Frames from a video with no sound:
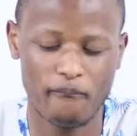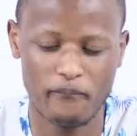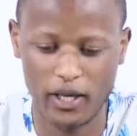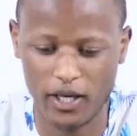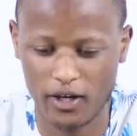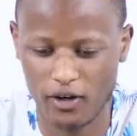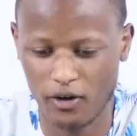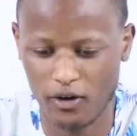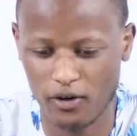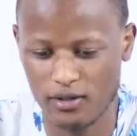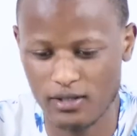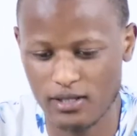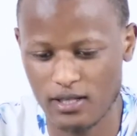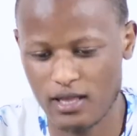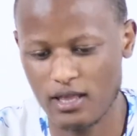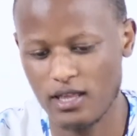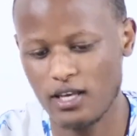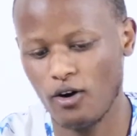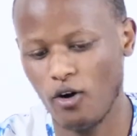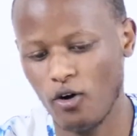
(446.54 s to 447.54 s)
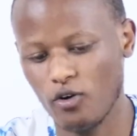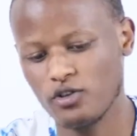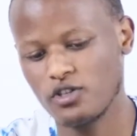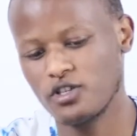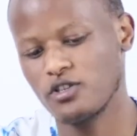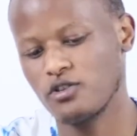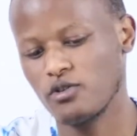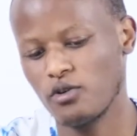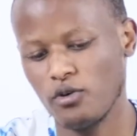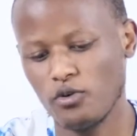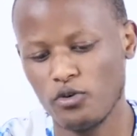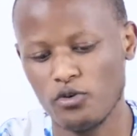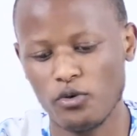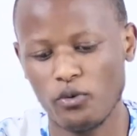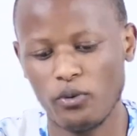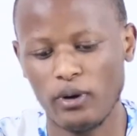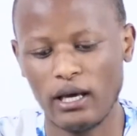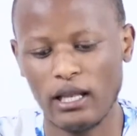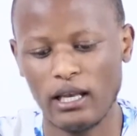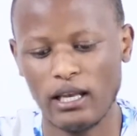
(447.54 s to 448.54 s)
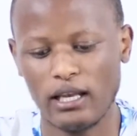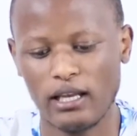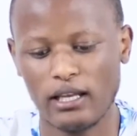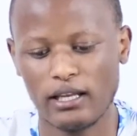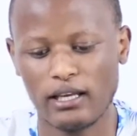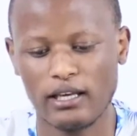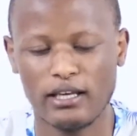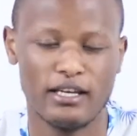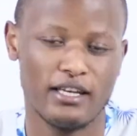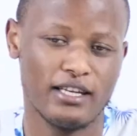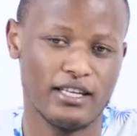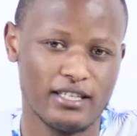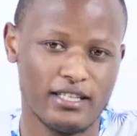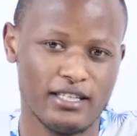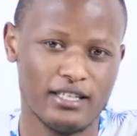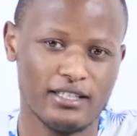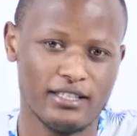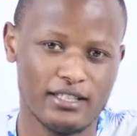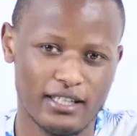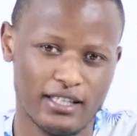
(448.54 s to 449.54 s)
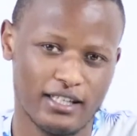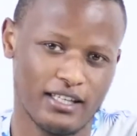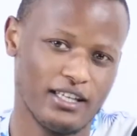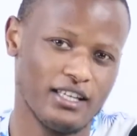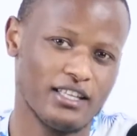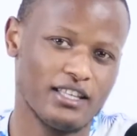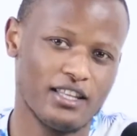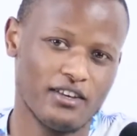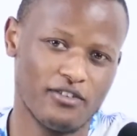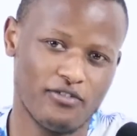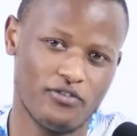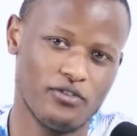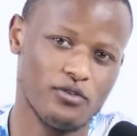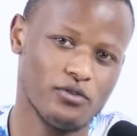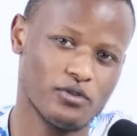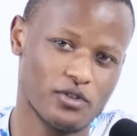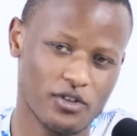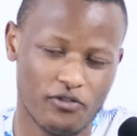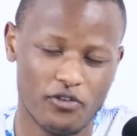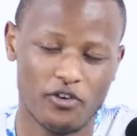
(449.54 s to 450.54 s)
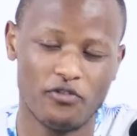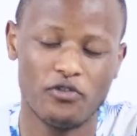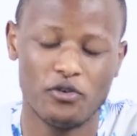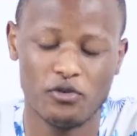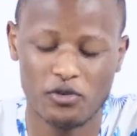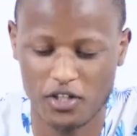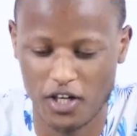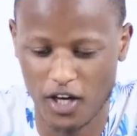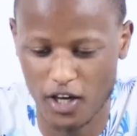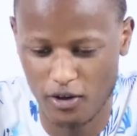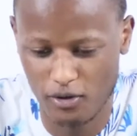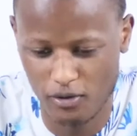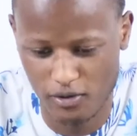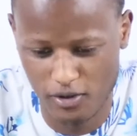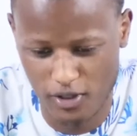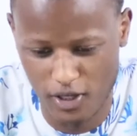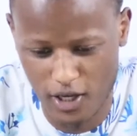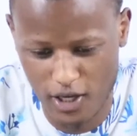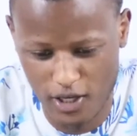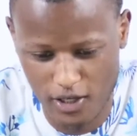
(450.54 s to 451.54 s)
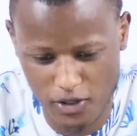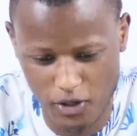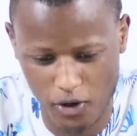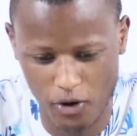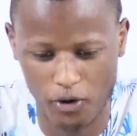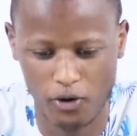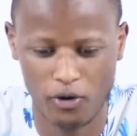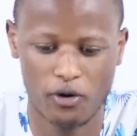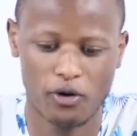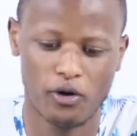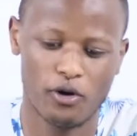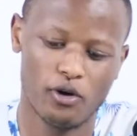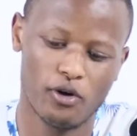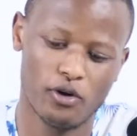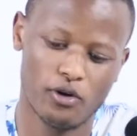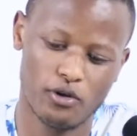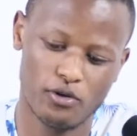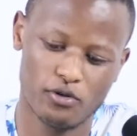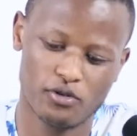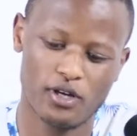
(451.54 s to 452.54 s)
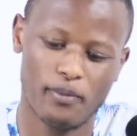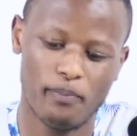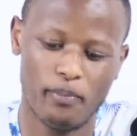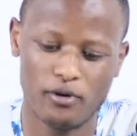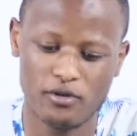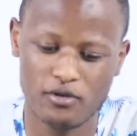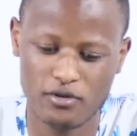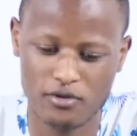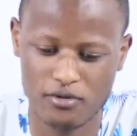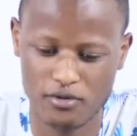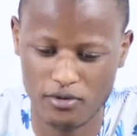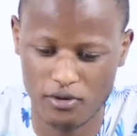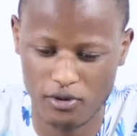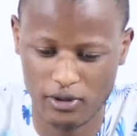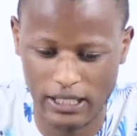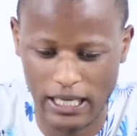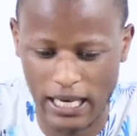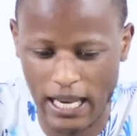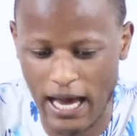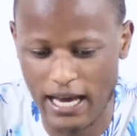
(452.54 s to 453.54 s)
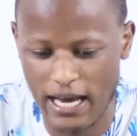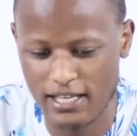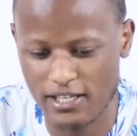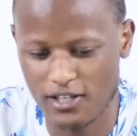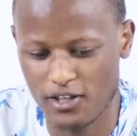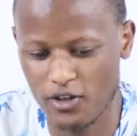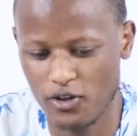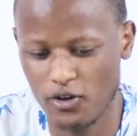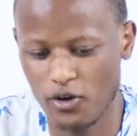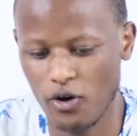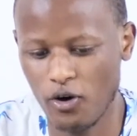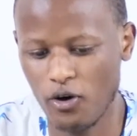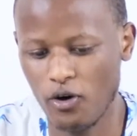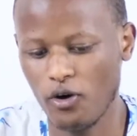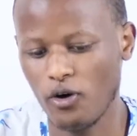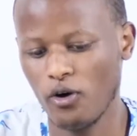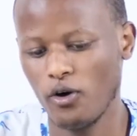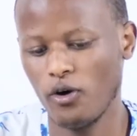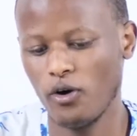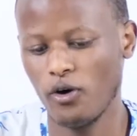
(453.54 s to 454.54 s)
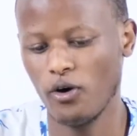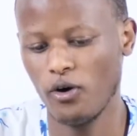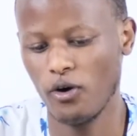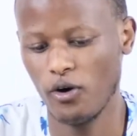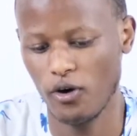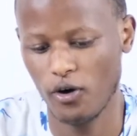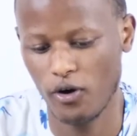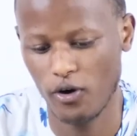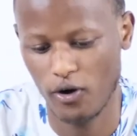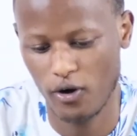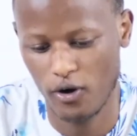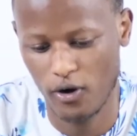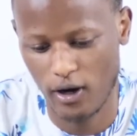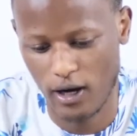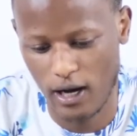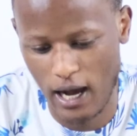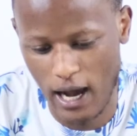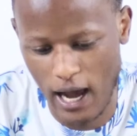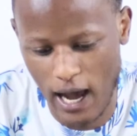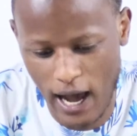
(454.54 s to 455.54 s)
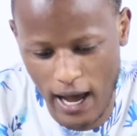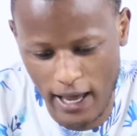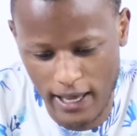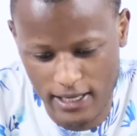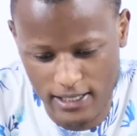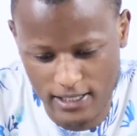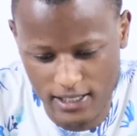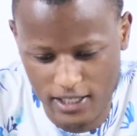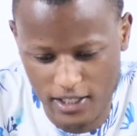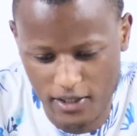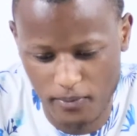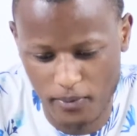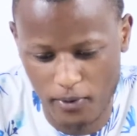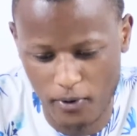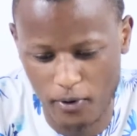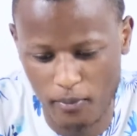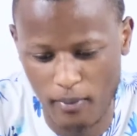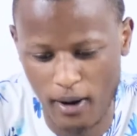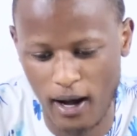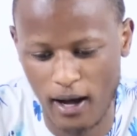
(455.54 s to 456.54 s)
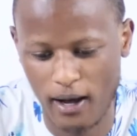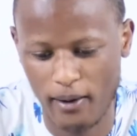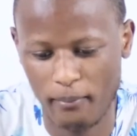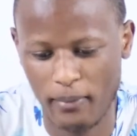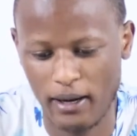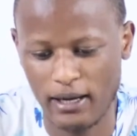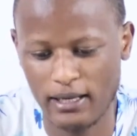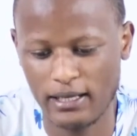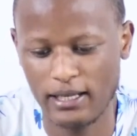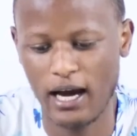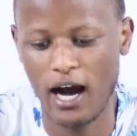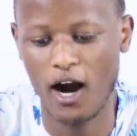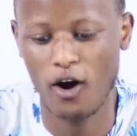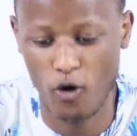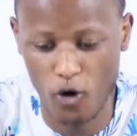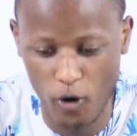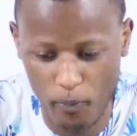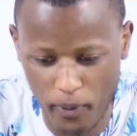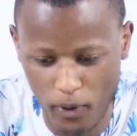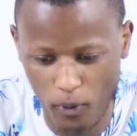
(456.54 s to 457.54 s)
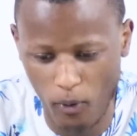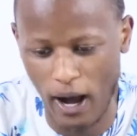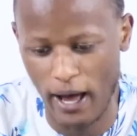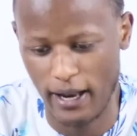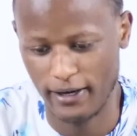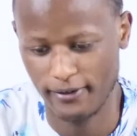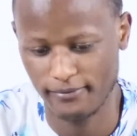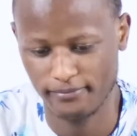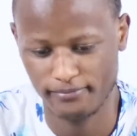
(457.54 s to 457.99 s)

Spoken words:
because the original you will need it in the future, for future use. So you're supposed to notarize your highest diploma, but a copy one.